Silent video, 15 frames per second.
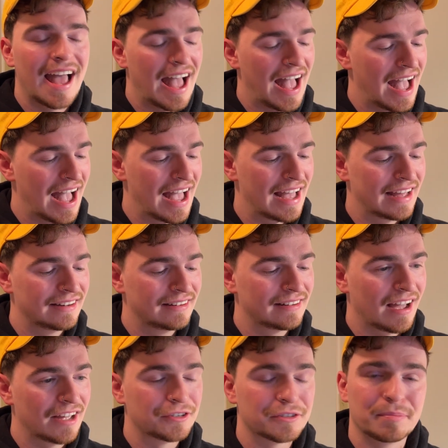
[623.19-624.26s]
and
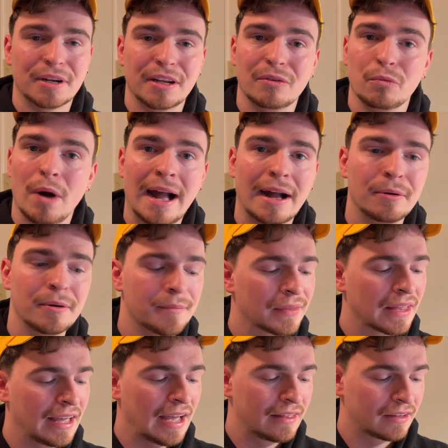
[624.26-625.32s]
I just put in wow
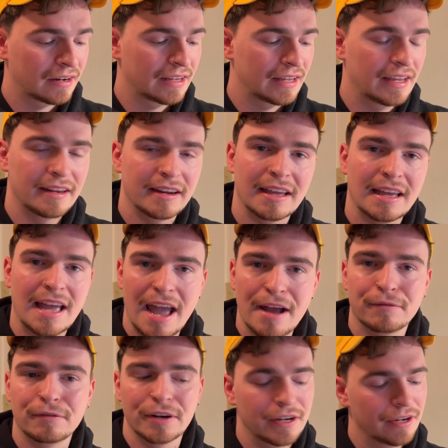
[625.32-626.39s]
and then I hit
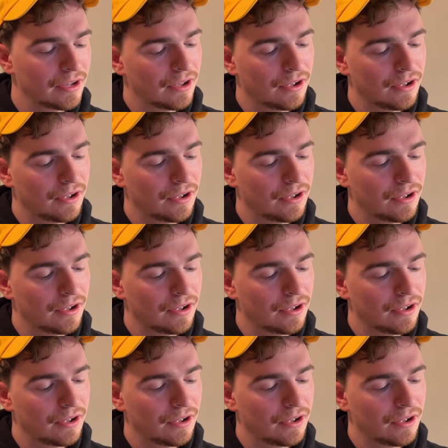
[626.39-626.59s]
every